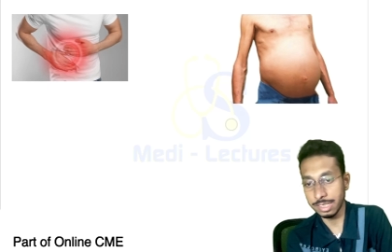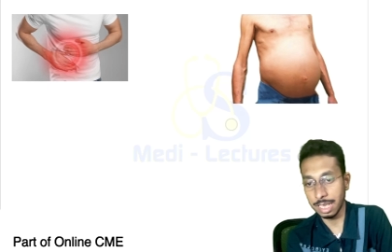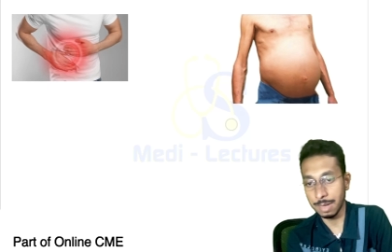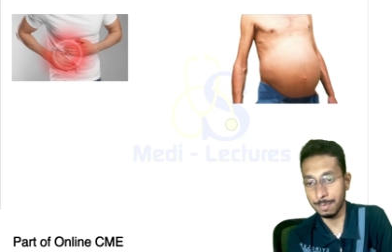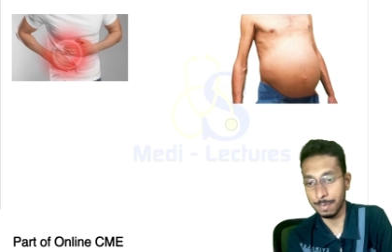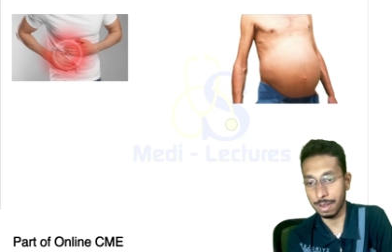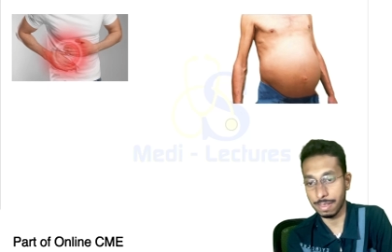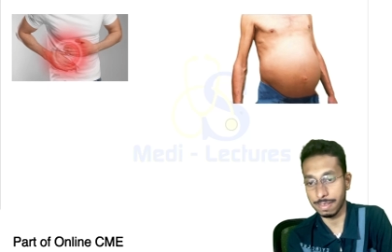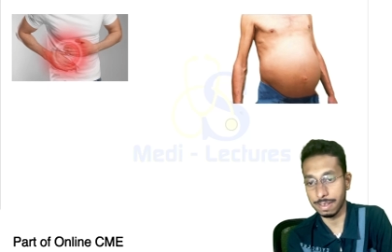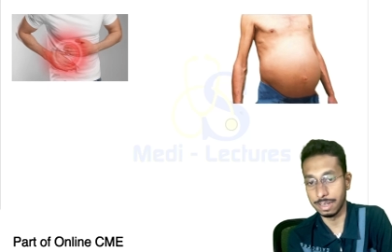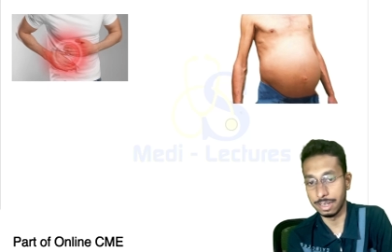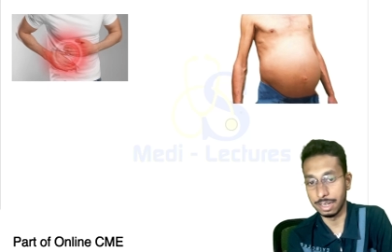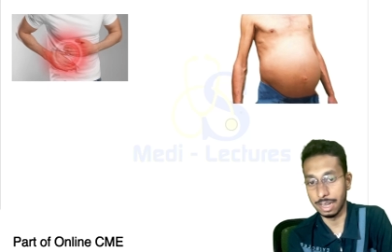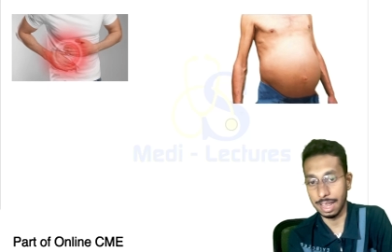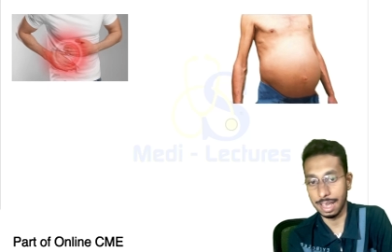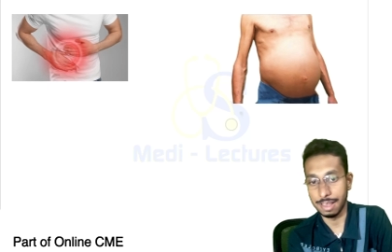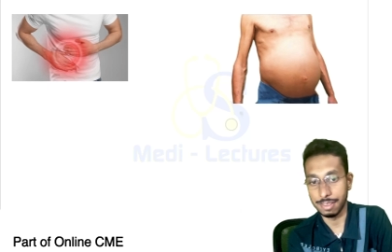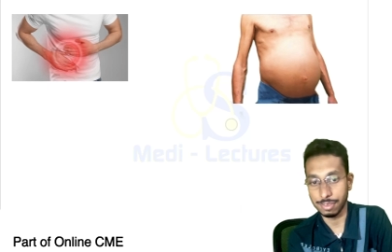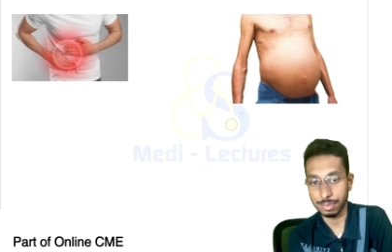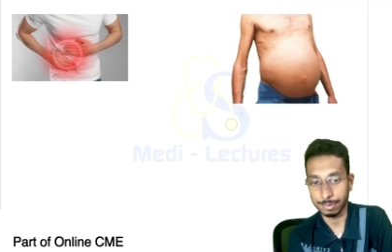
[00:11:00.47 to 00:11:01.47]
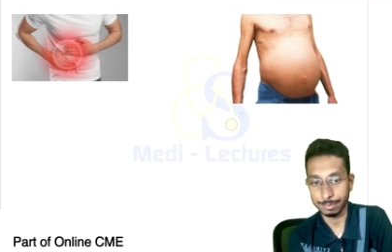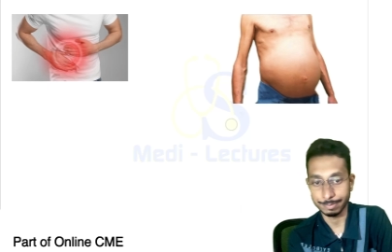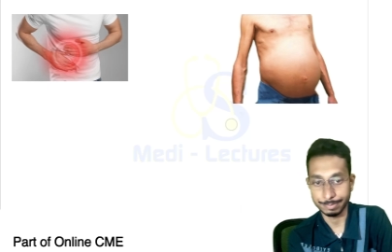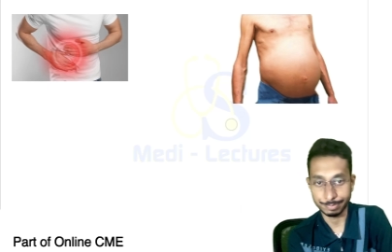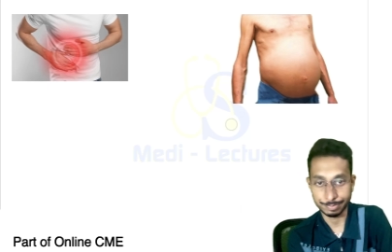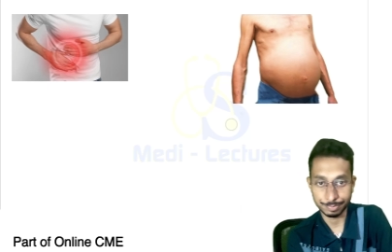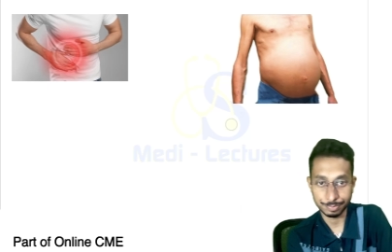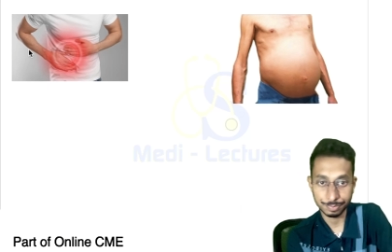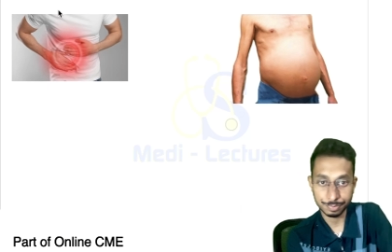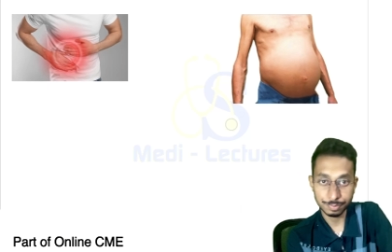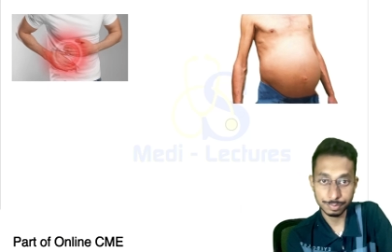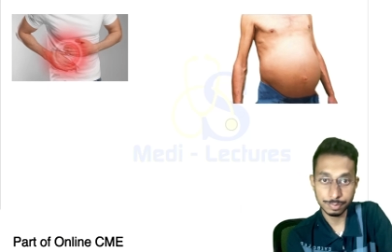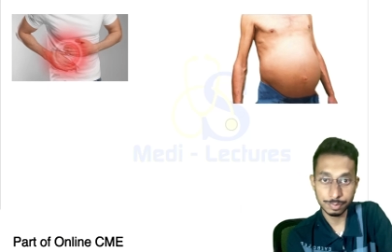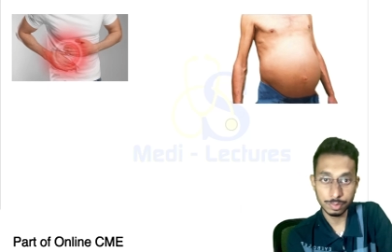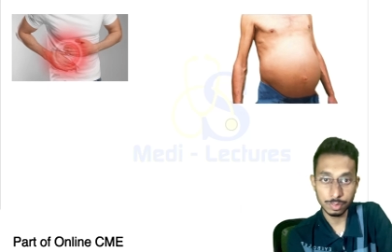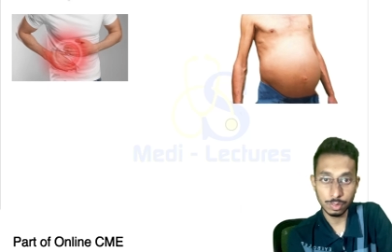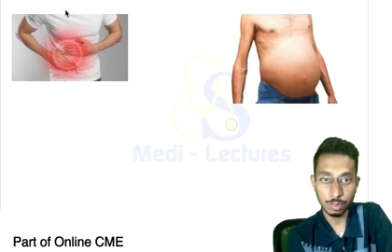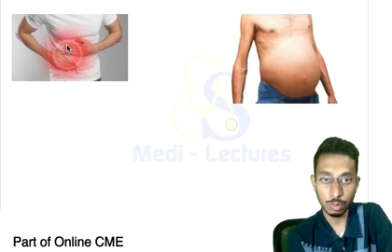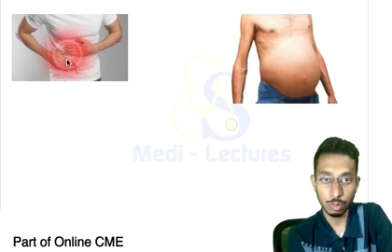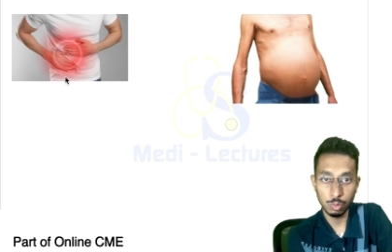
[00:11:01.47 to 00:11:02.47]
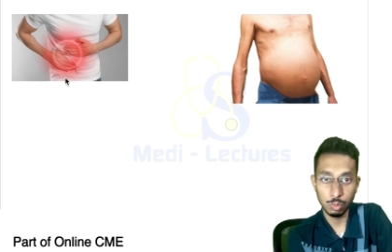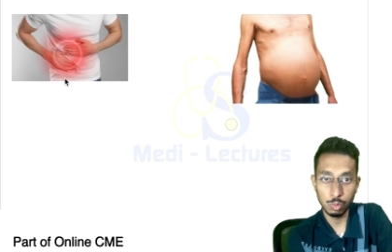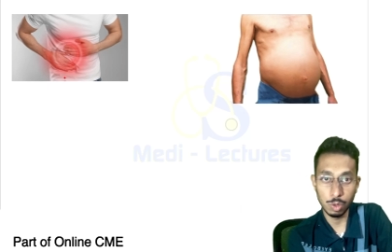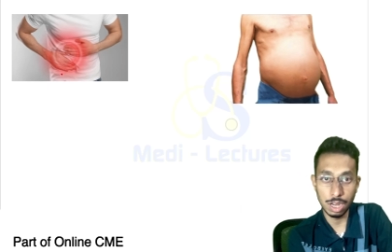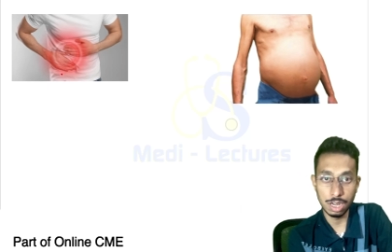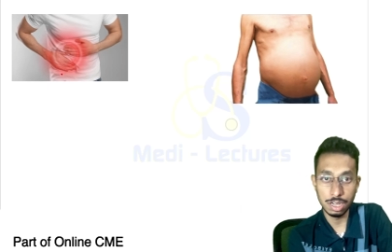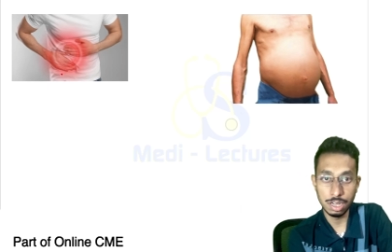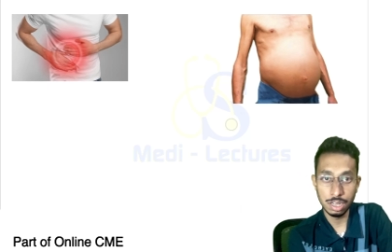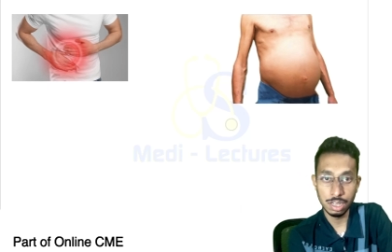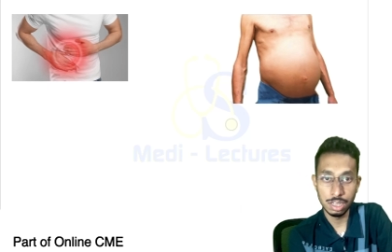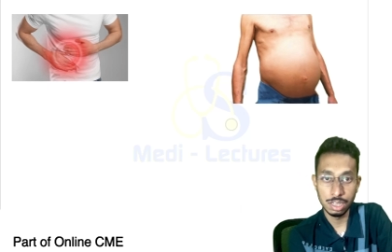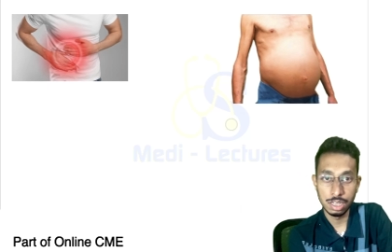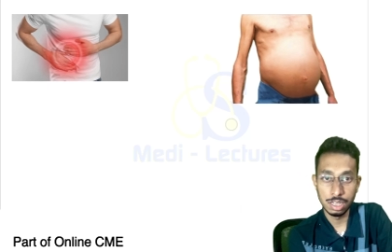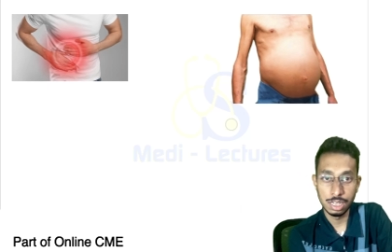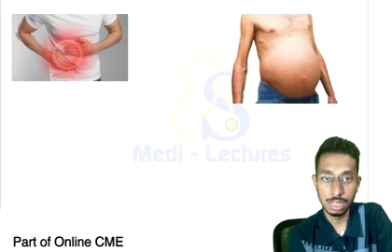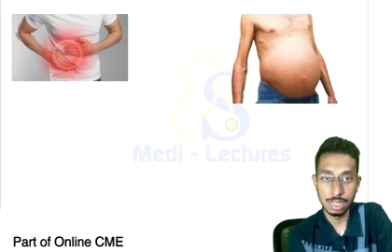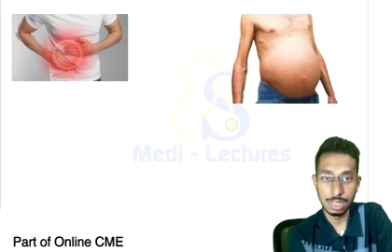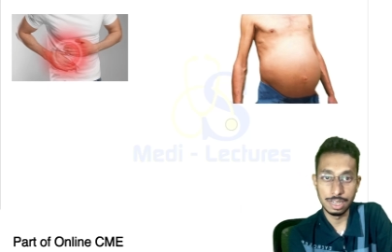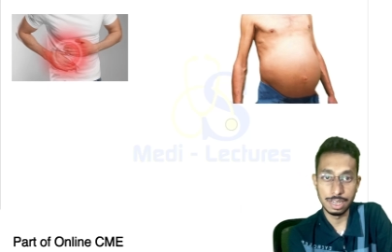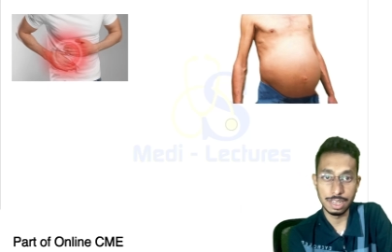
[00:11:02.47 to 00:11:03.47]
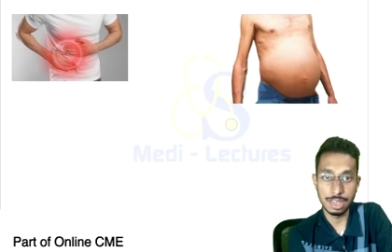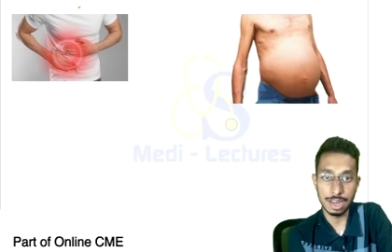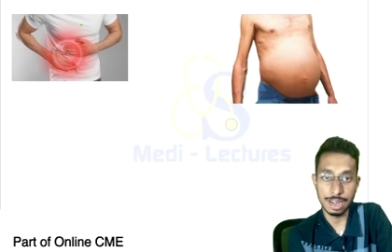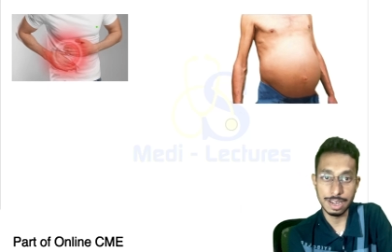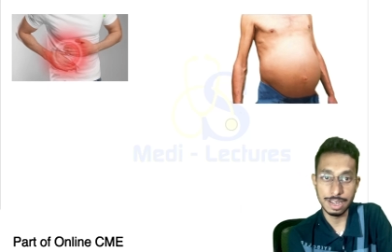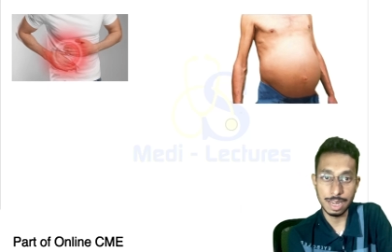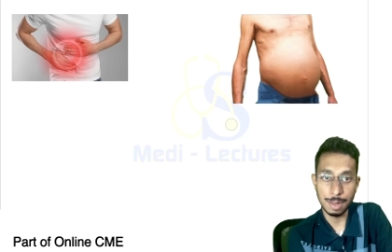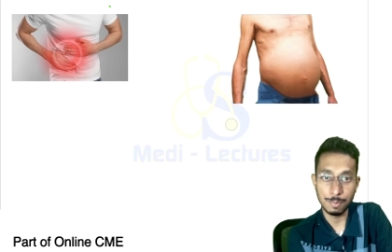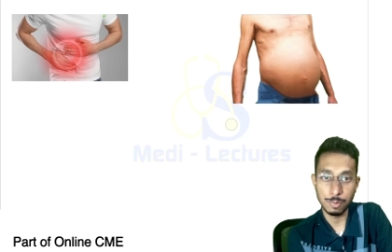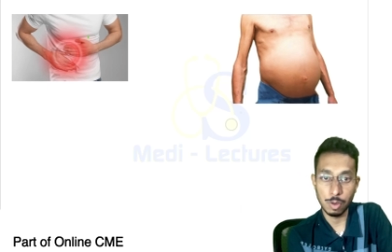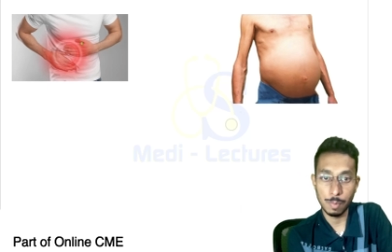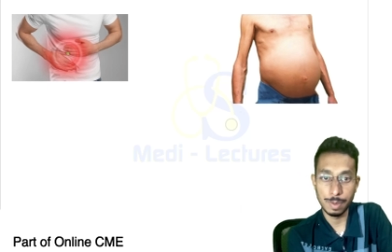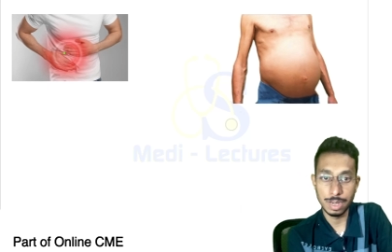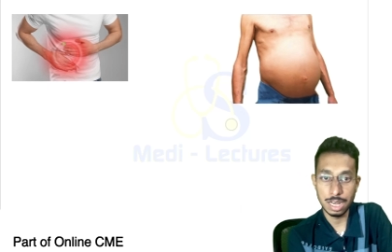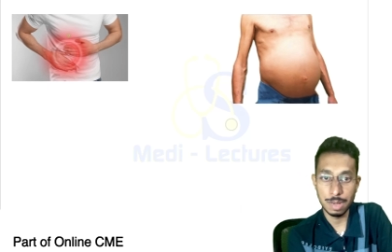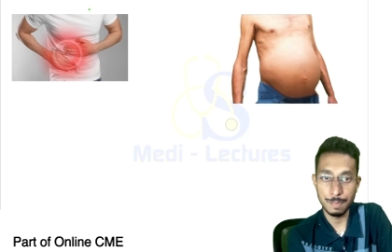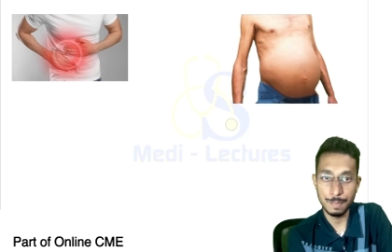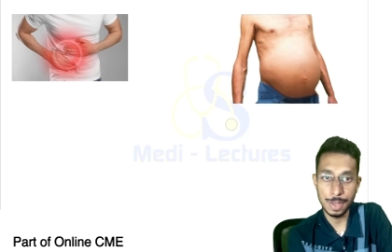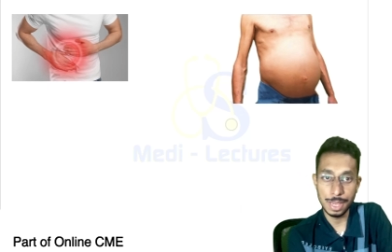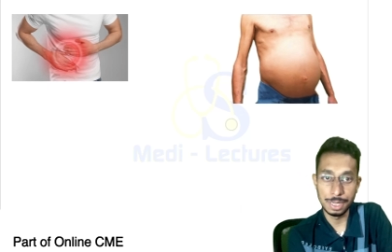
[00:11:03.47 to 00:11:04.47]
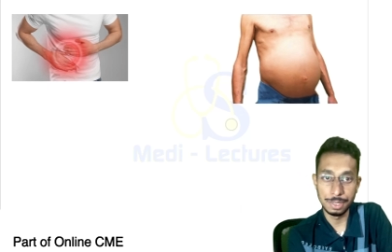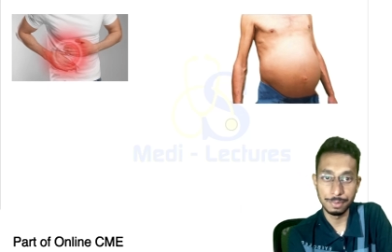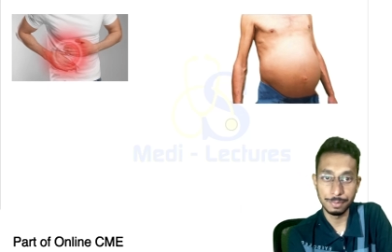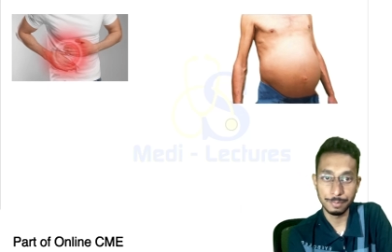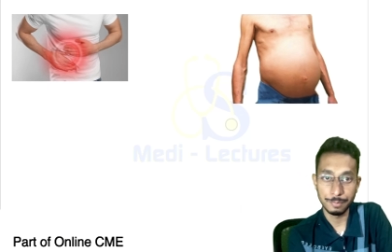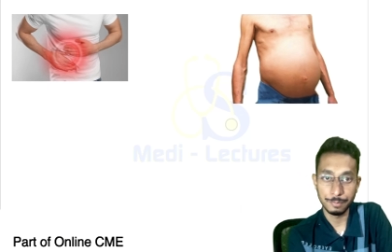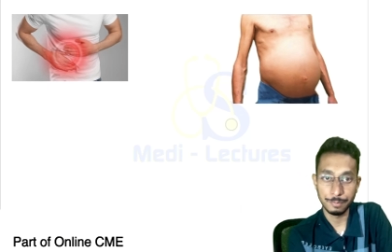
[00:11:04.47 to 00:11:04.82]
can present as one recurrent abdominal pain